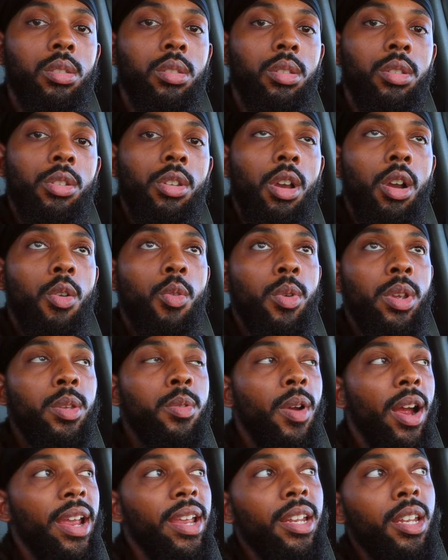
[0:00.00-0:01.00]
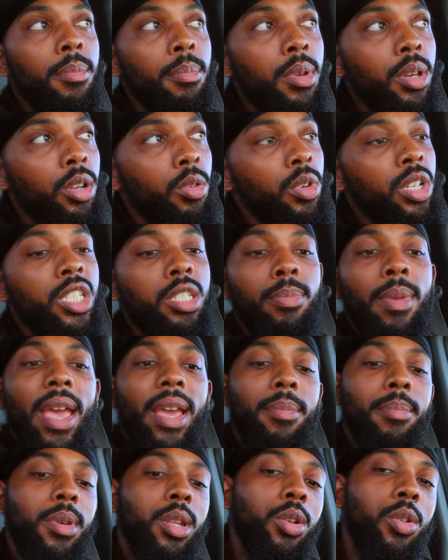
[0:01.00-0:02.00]
You know, we right in the middle. We
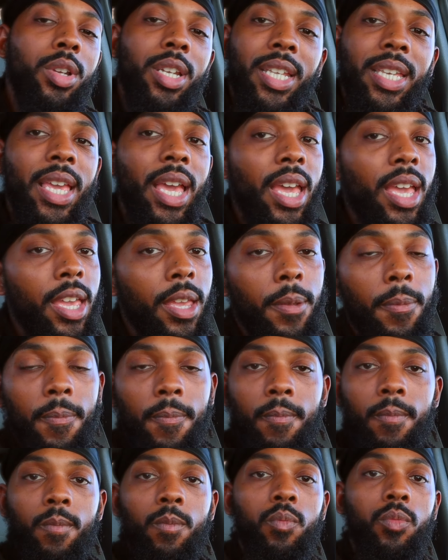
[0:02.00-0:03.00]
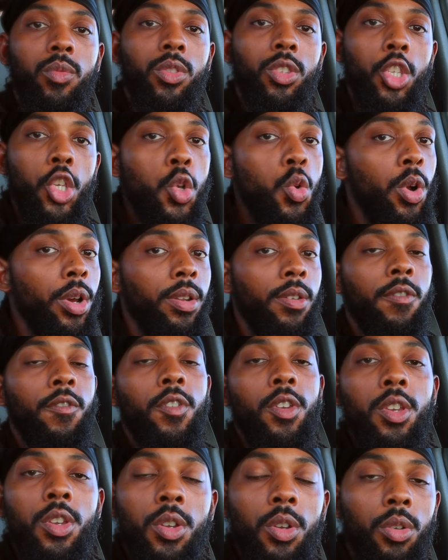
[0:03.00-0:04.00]
smack middle in the game. You on the
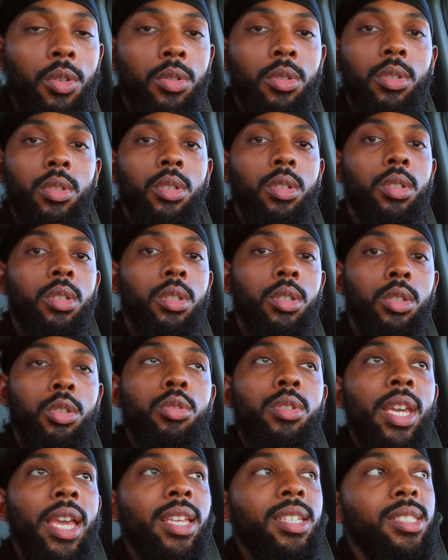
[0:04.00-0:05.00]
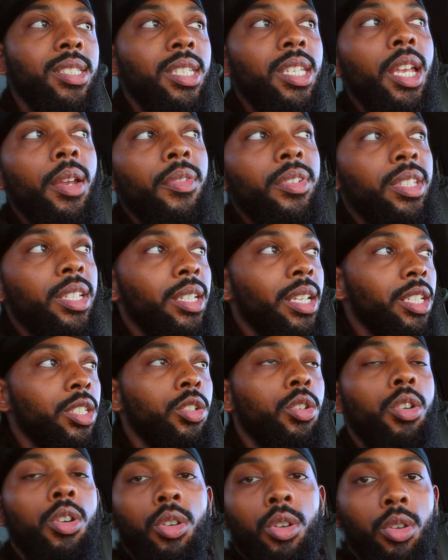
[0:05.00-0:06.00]
field. You can't see everything that's
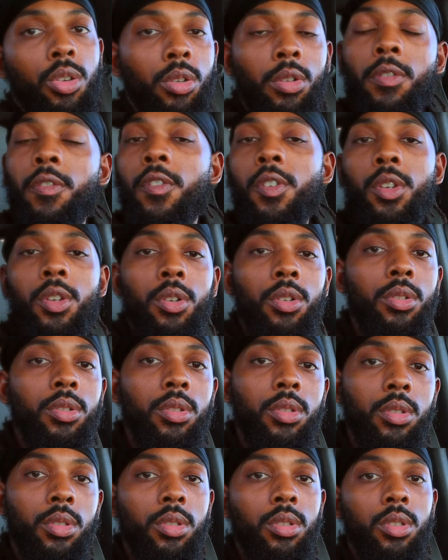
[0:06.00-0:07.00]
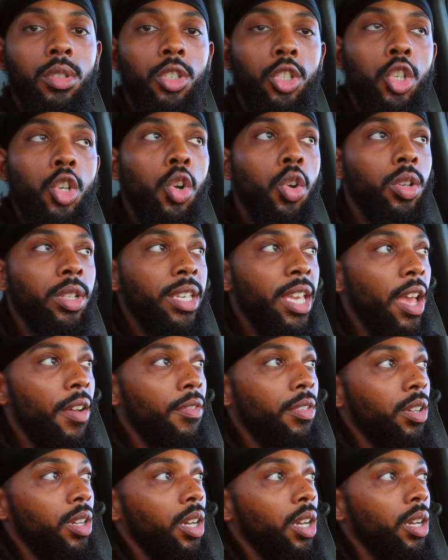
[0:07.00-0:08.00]
going on the field. You only
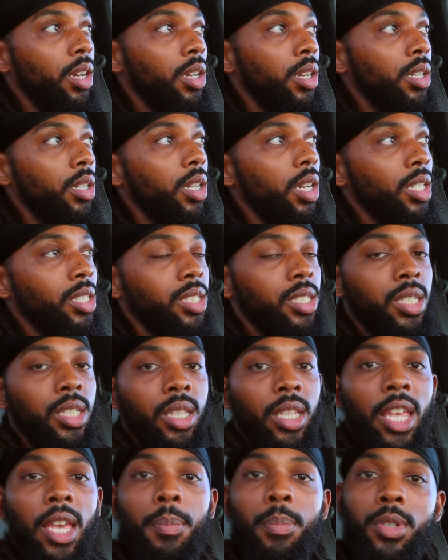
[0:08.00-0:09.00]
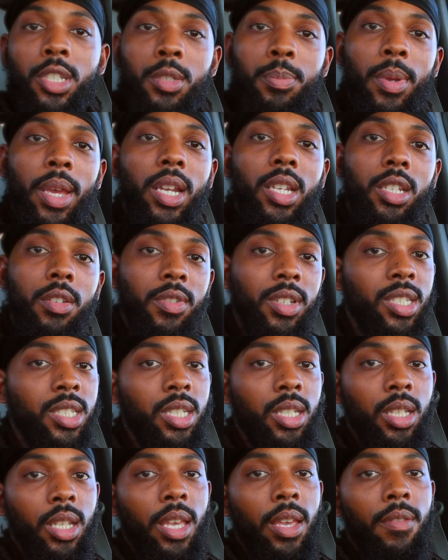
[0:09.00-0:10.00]
have a select perspective, a
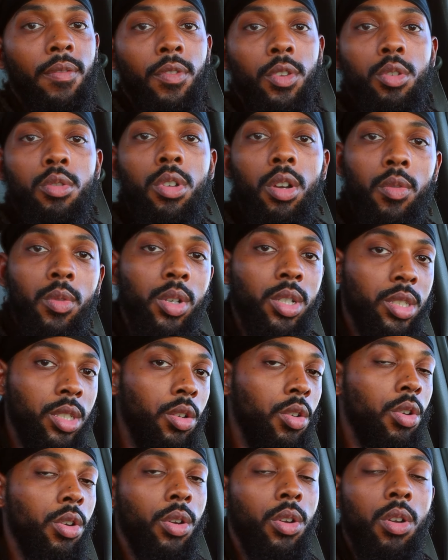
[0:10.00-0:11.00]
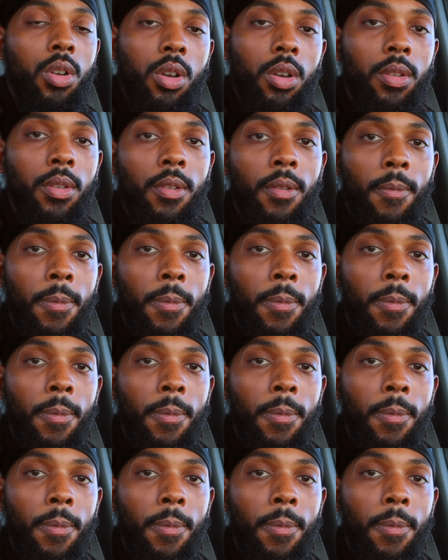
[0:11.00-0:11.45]
select view of what's going on.